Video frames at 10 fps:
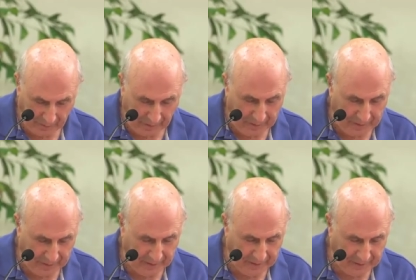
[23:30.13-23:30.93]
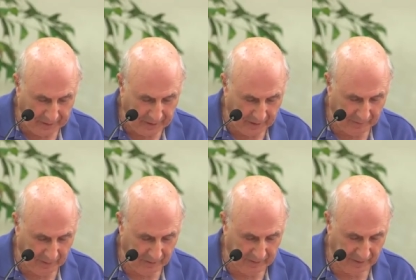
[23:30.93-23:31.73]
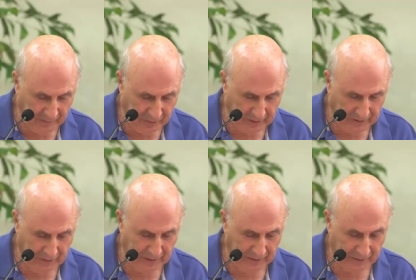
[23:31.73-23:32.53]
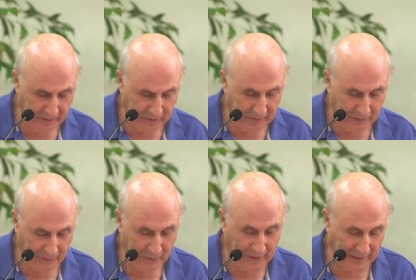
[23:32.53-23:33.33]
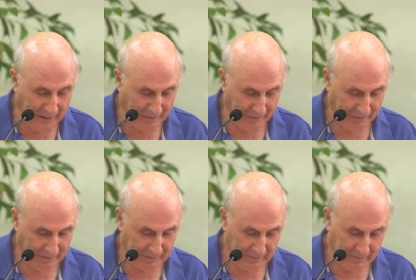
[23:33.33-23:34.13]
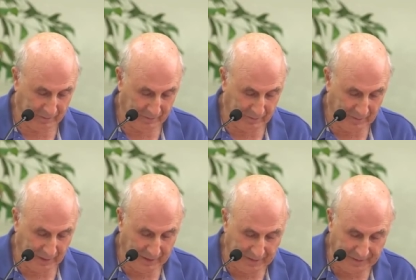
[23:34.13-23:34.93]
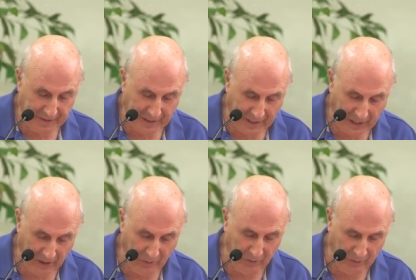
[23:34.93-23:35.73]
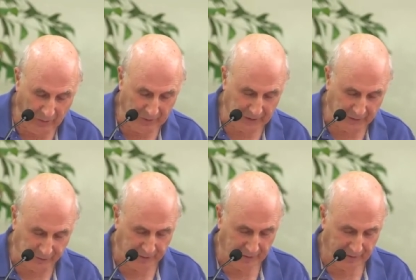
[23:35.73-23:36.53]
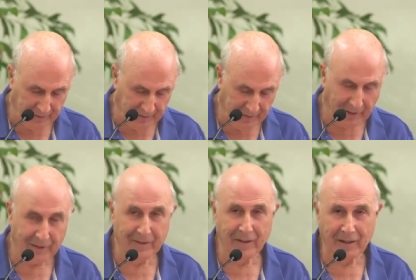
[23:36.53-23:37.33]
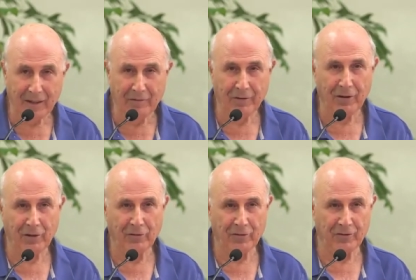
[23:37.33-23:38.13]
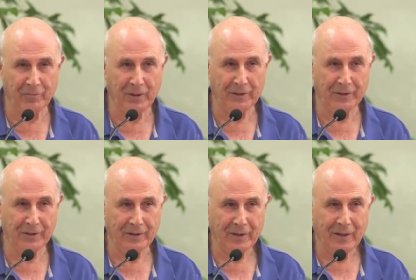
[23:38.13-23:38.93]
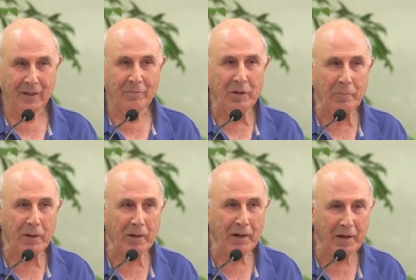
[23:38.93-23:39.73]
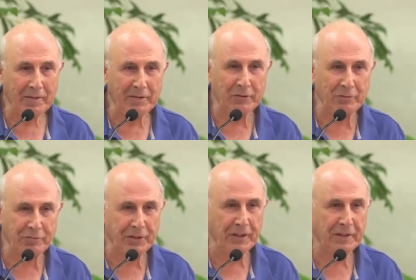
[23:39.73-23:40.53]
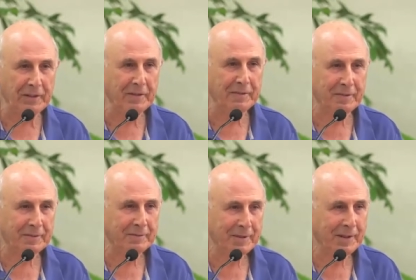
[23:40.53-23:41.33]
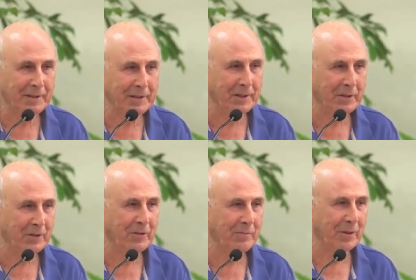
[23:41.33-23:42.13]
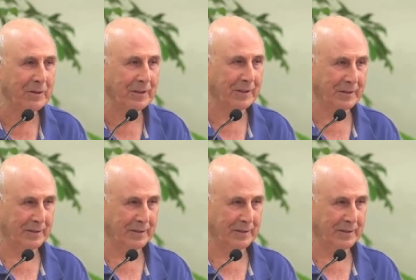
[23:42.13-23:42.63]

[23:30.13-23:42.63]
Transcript: And then think about someone we love and see how good it feels at the level of the body. People have to feel this in their own body.